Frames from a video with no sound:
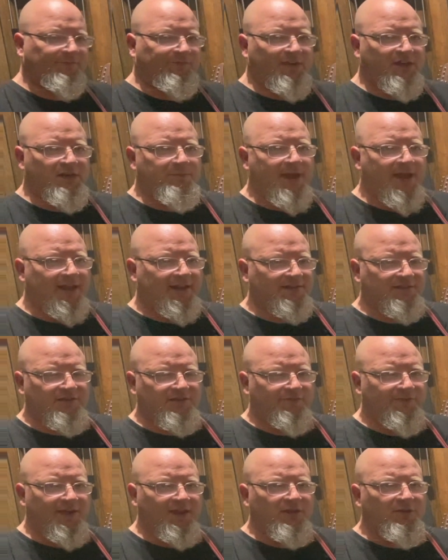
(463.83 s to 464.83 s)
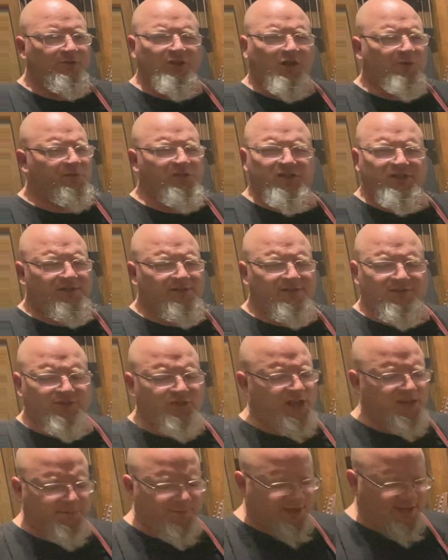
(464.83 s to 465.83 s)
feedback and stuff out. You saw me
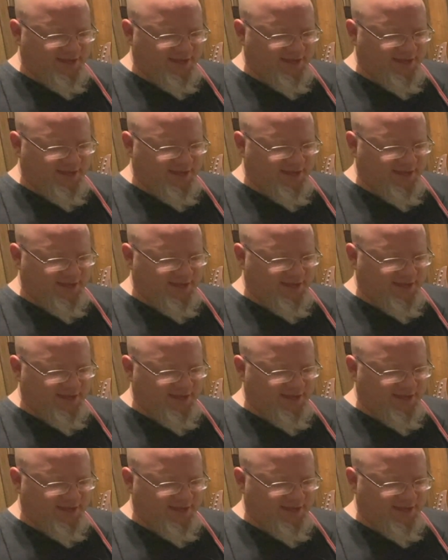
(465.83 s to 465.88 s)
shake my